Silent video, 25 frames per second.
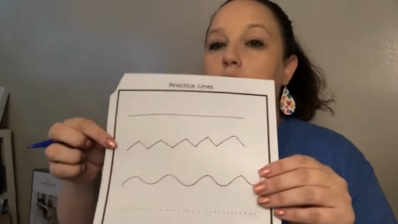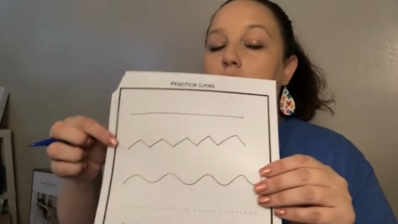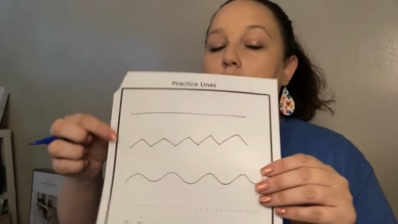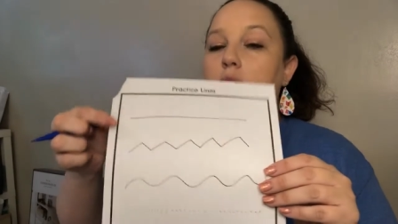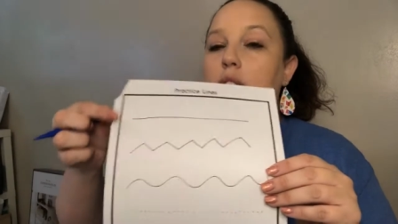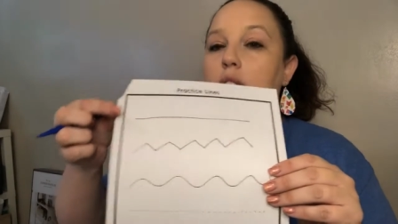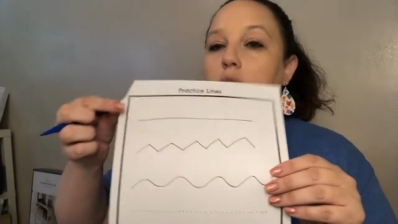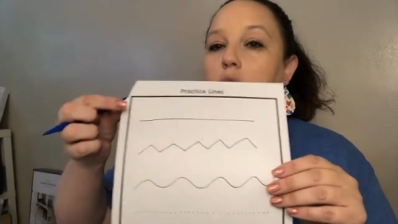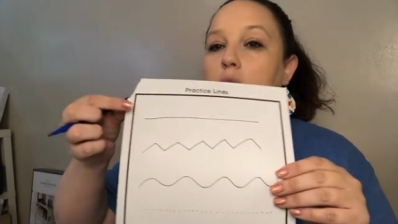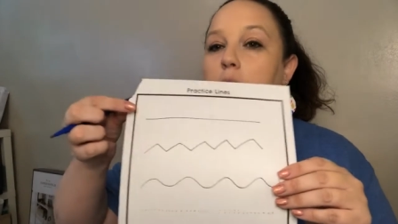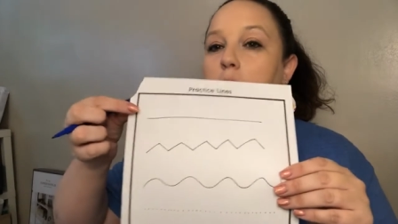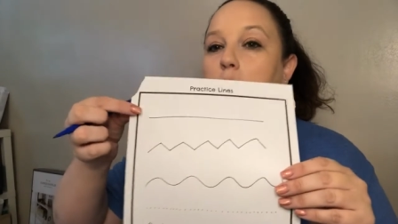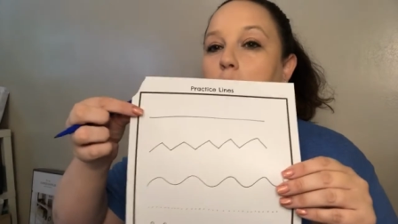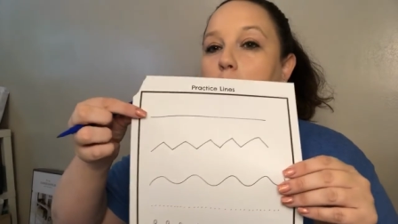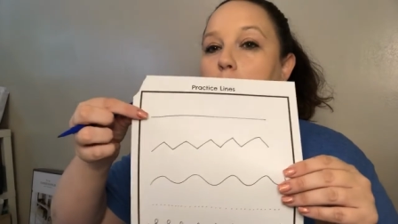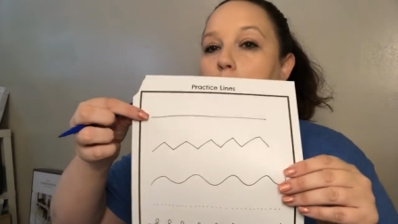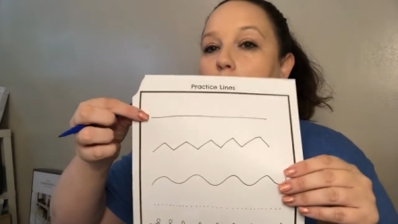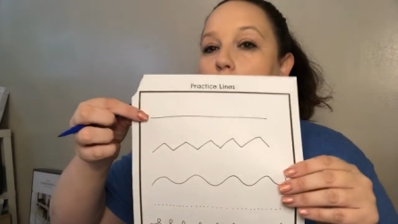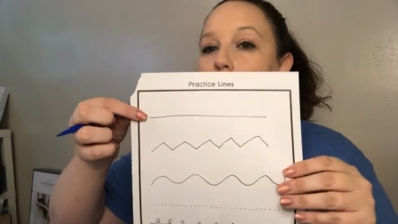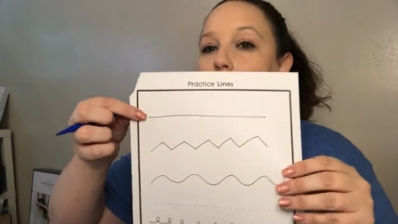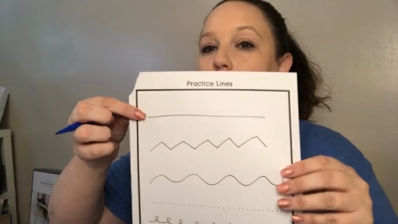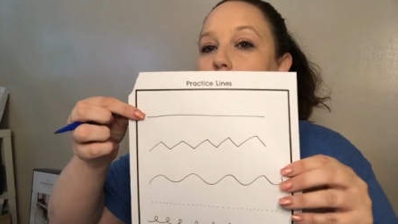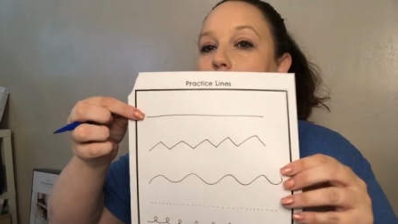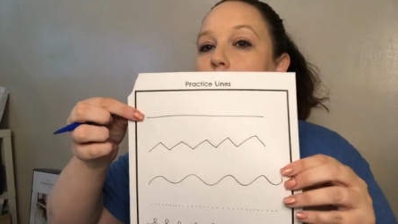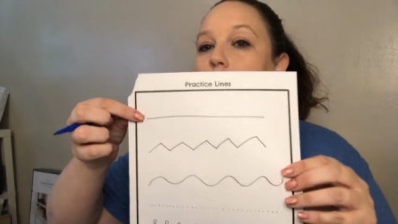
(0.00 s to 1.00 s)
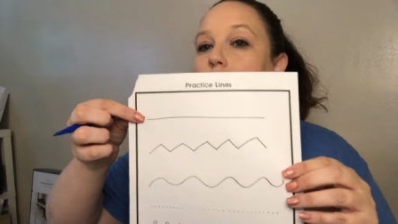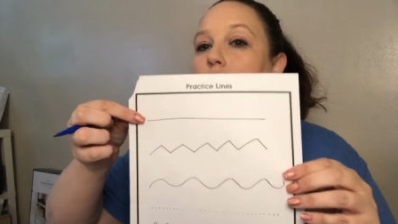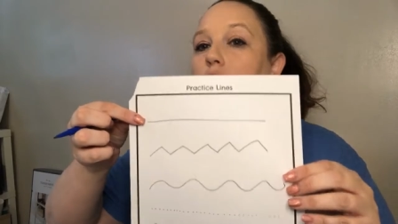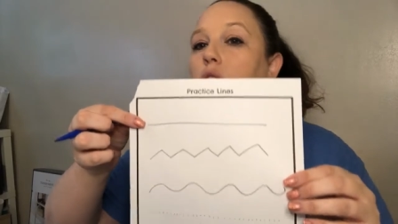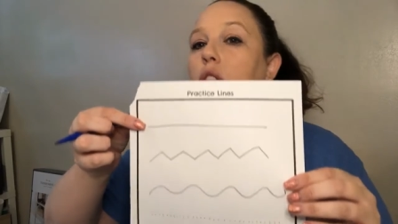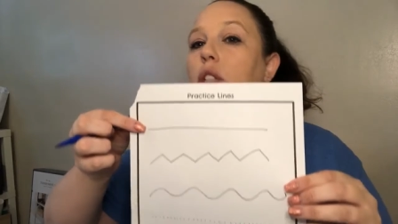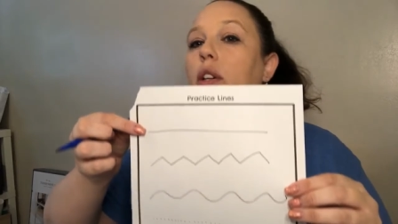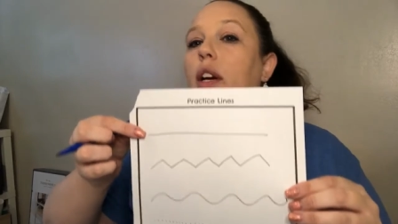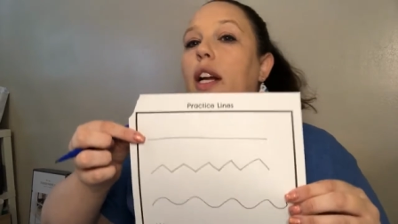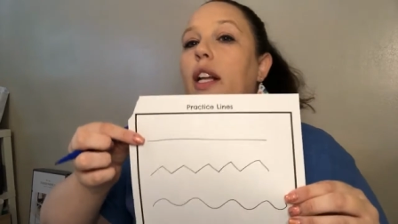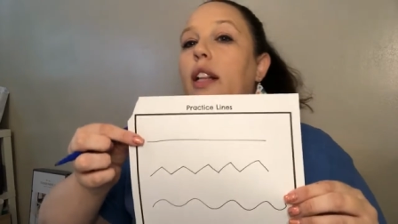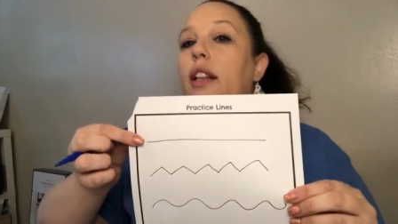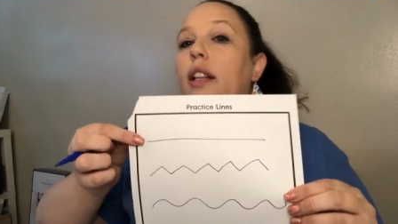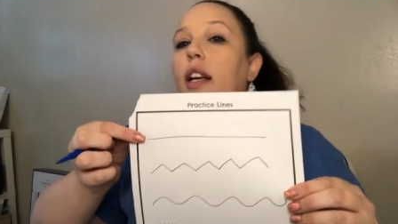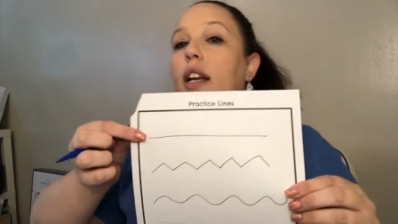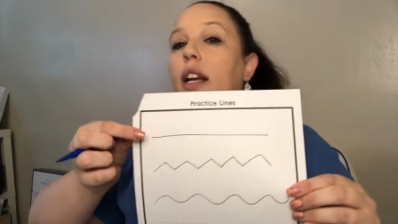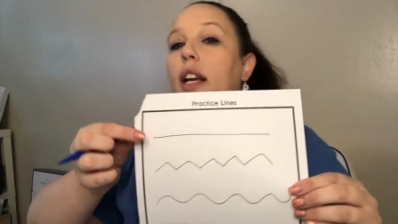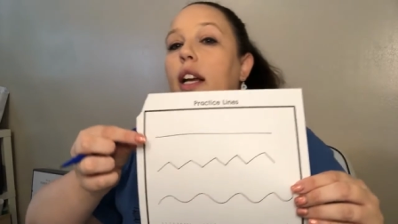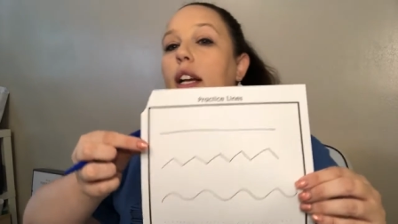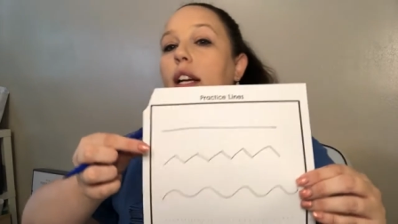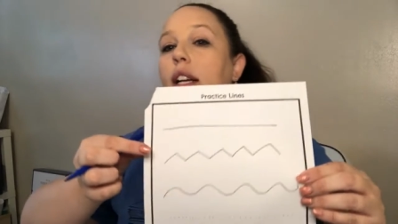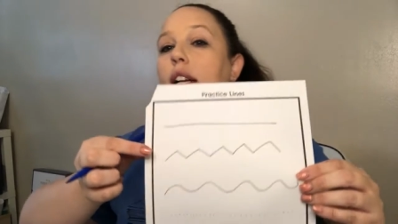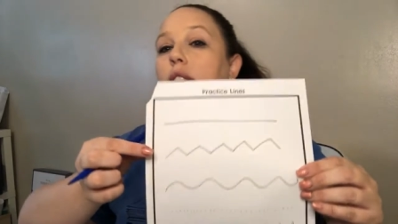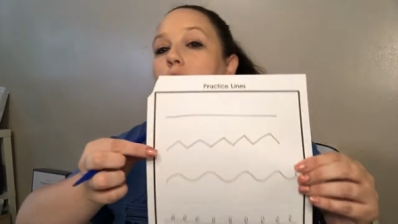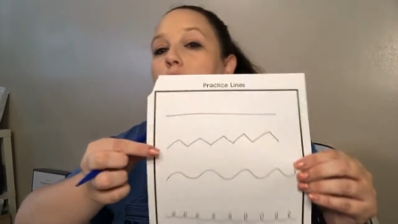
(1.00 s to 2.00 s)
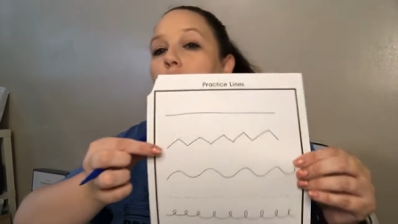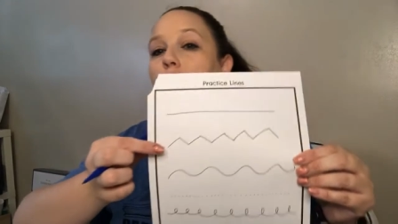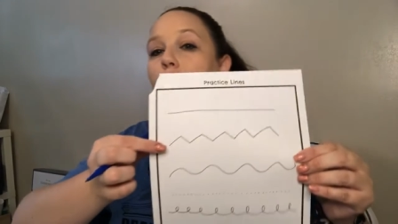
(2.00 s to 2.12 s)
it is here. We practiced a straight line,